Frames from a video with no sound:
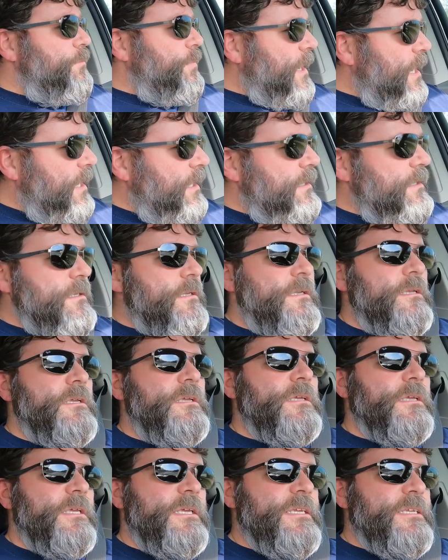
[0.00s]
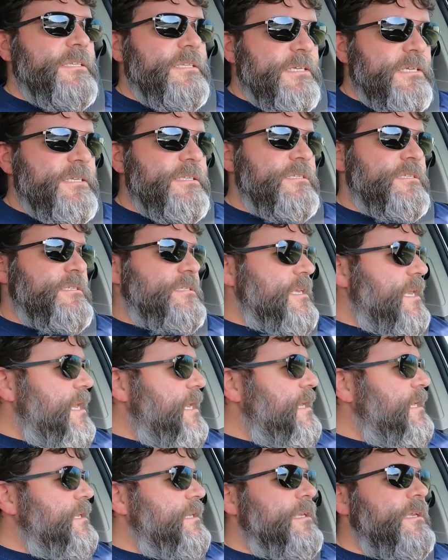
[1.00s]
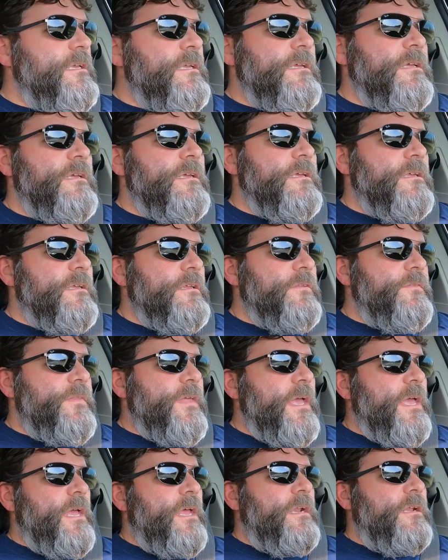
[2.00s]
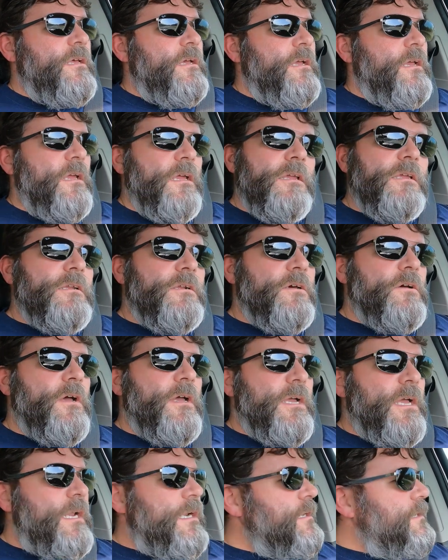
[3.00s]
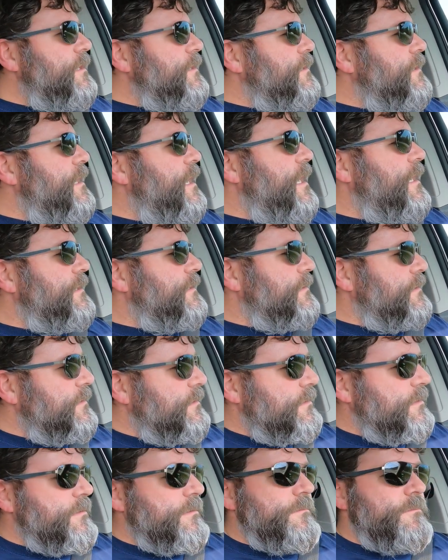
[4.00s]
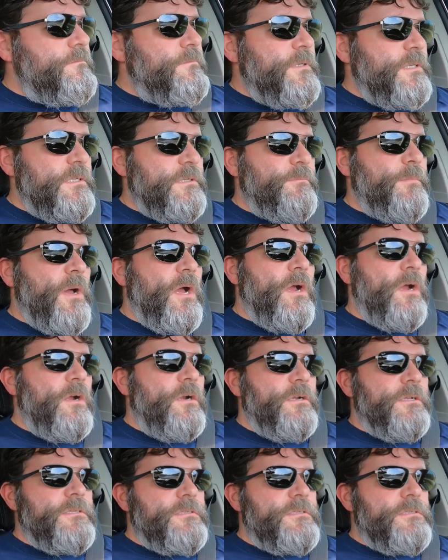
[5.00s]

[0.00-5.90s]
But he did say that, hey, you know, I got another Honda in the barn.